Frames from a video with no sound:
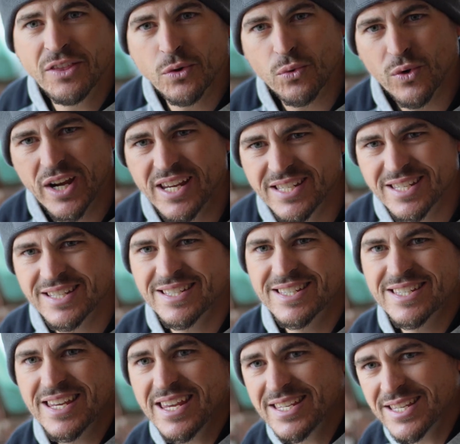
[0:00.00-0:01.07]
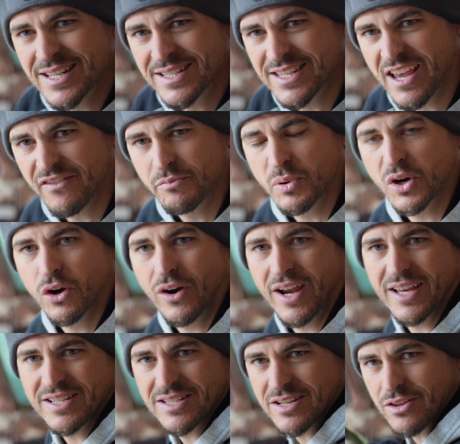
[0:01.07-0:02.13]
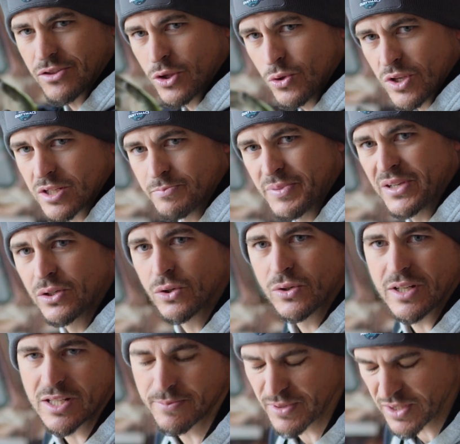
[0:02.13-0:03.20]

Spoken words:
And the reason seasons have progressed through this build is